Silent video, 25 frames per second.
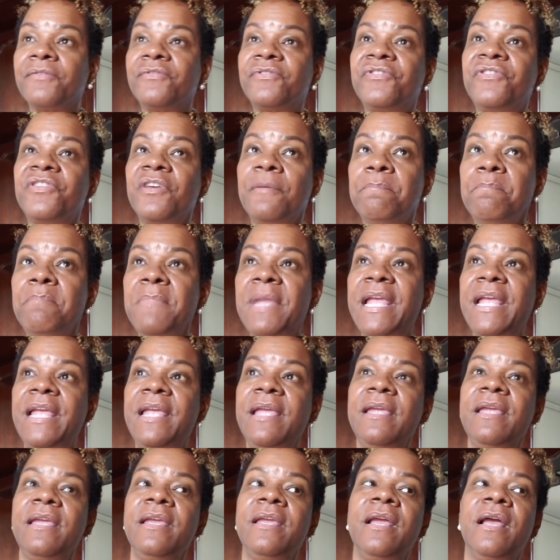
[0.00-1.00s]
to
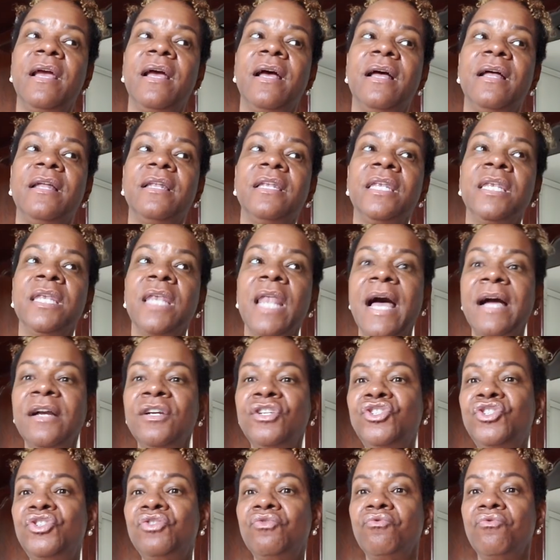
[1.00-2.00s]
me,
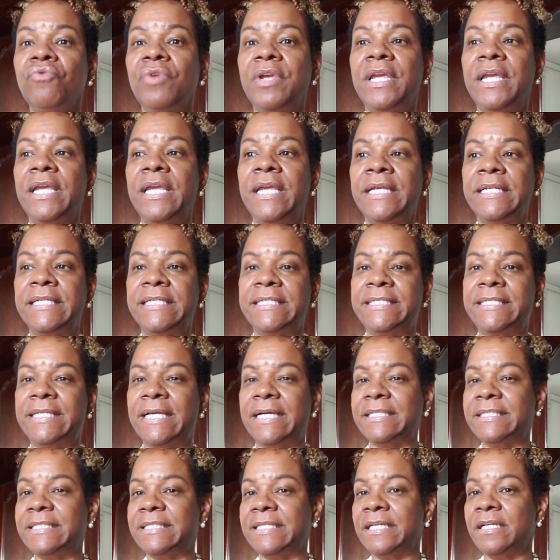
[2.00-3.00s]
luxury
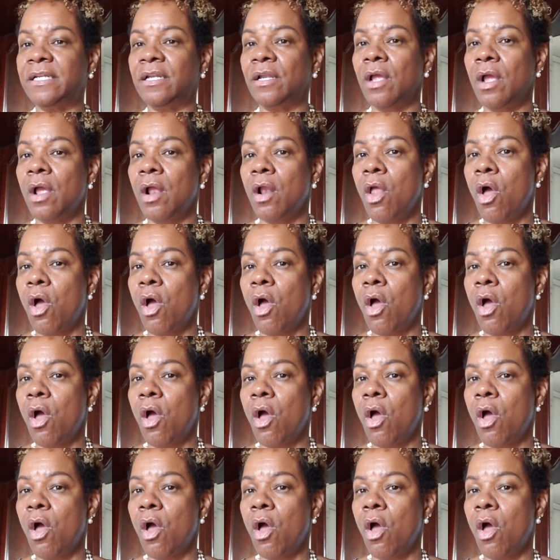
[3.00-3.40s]
doesn't